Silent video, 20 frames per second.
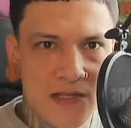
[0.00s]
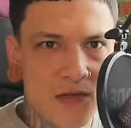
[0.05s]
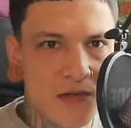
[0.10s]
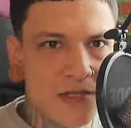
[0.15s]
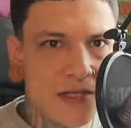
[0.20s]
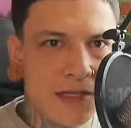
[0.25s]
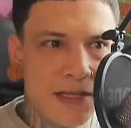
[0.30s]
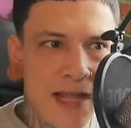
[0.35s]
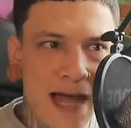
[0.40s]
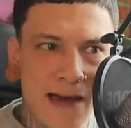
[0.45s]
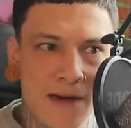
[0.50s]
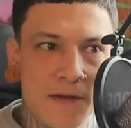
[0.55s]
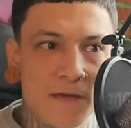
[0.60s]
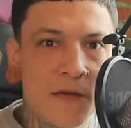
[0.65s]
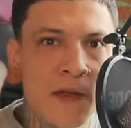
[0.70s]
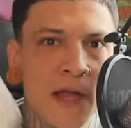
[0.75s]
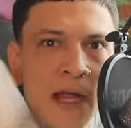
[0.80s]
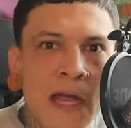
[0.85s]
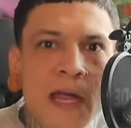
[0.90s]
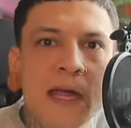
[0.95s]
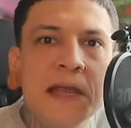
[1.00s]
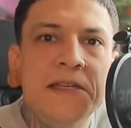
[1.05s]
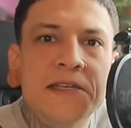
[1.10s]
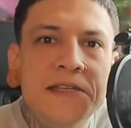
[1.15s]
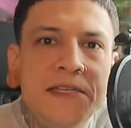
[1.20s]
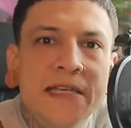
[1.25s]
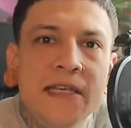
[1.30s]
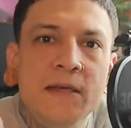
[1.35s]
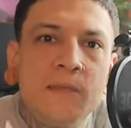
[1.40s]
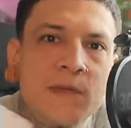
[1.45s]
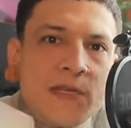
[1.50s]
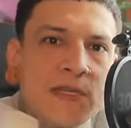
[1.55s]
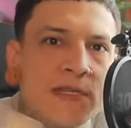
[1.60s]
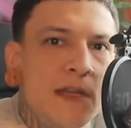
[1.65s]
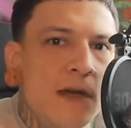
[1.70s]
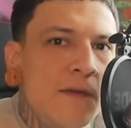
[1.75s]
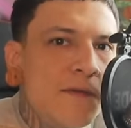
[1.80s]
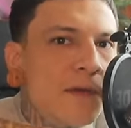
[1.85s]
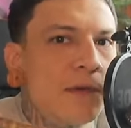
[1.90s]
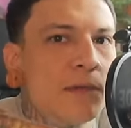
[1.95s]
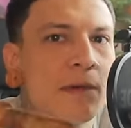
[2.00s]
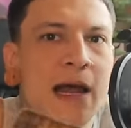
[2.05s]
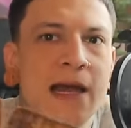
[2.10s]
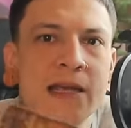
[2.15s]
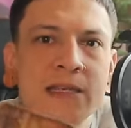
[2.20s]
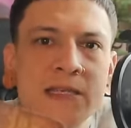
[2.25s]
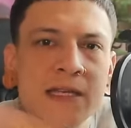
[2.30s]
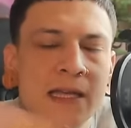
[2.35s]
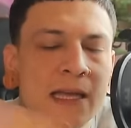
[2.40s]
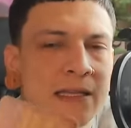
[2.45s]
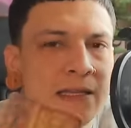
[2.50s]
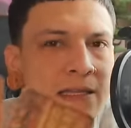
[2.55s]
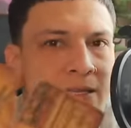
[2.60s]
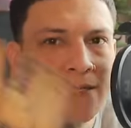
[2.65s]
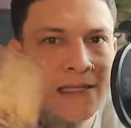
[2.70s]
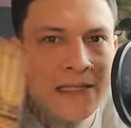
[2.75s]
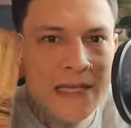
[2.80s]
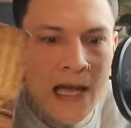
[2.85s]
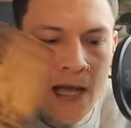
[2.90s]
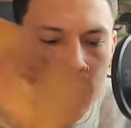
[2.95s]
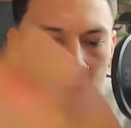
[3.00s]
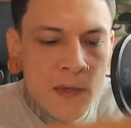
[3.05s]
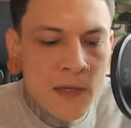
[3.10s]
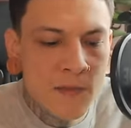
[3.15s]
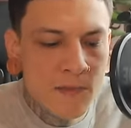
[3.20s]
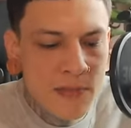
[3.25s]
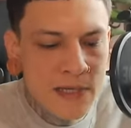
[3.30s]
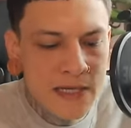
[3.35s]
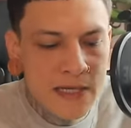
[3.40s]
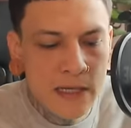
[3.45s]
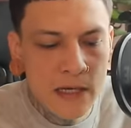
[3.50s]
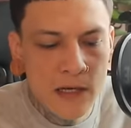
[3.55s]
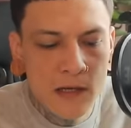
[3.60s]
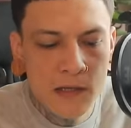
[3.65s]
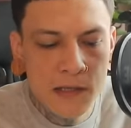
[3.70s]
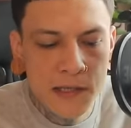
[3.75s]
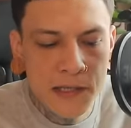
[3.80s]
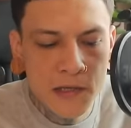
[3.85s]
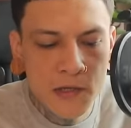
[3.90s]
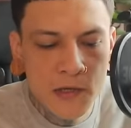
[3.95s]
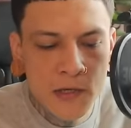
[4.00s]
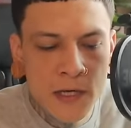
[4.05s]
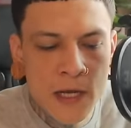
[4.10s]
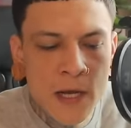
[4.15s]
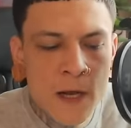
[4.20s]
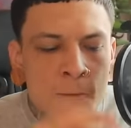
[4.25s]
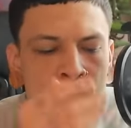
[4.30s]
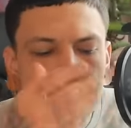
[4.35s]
There's a lot of deep stuff arising at this time and being cleared.